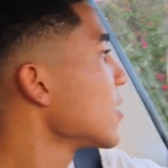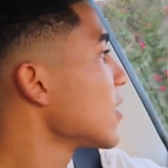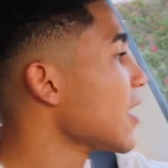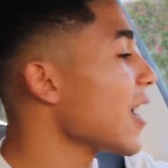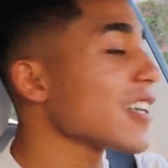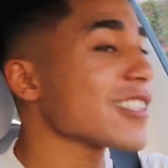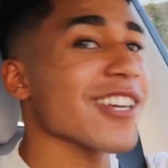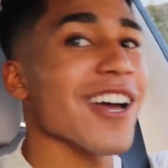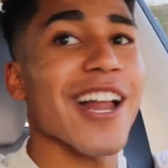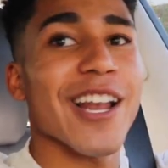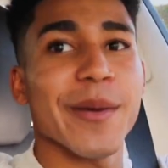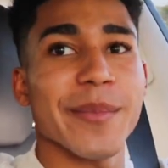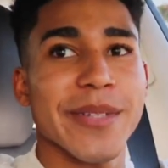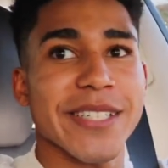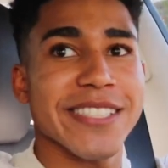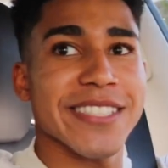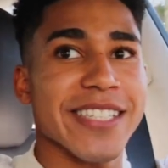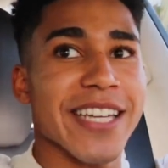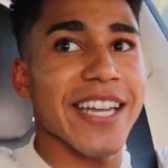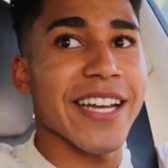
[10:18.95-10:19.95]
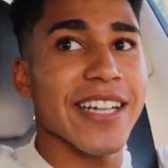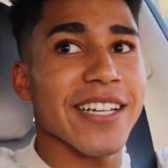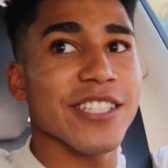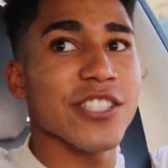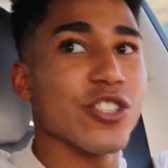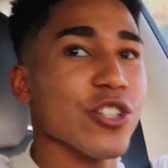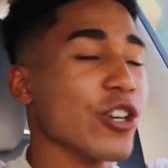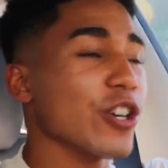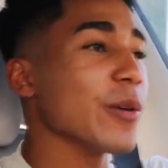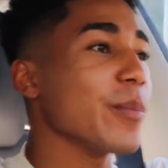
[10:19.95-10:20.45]
That's all I'm gonna say.
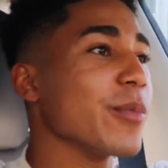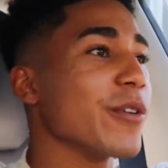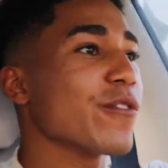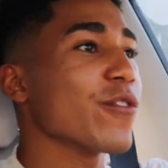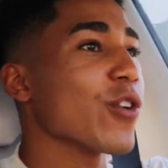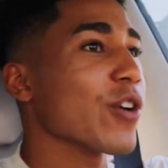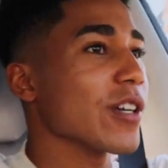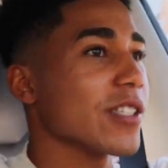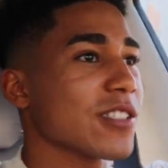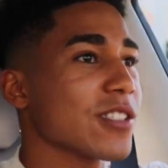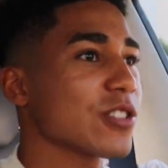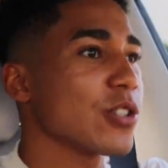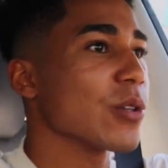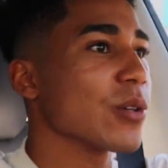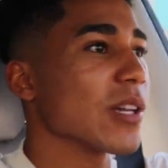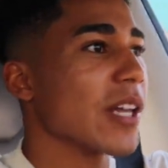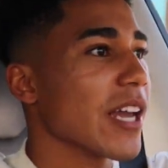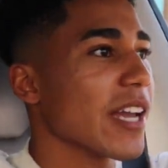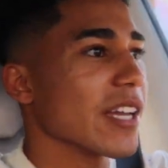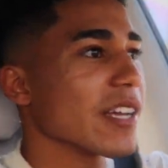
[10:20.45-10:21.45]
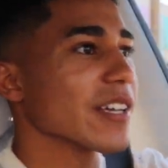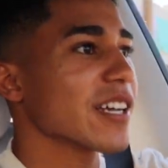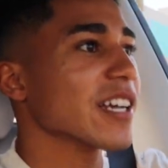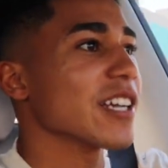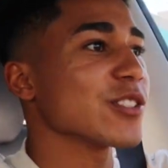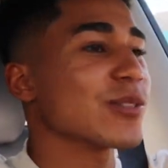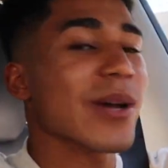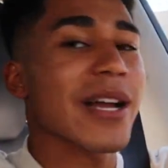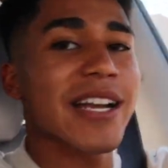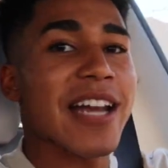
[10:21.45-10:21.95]
Do it before it's too late.
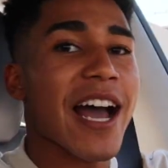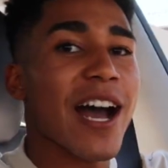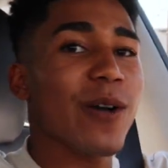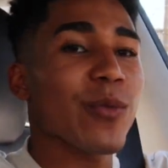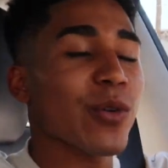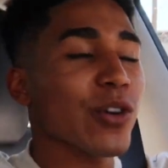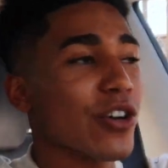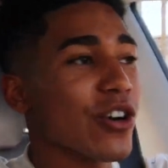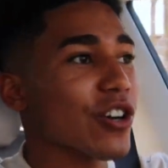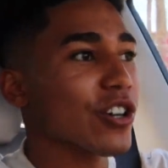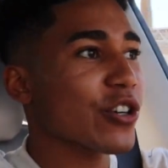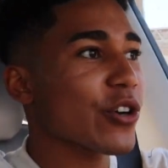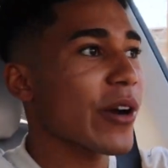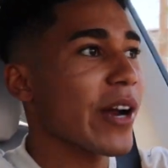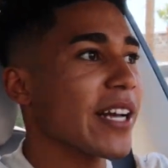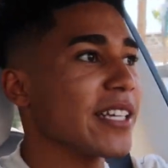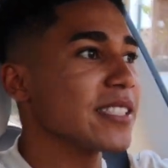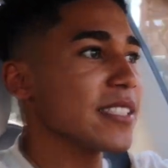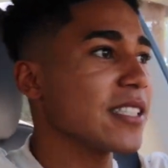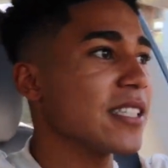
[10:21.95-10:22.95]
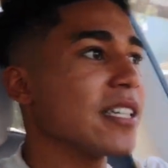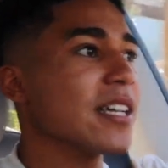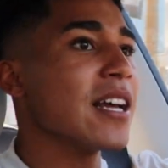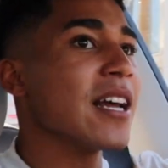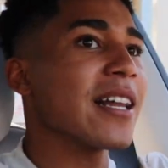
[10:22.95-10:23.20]
Cause right now we're going crazy.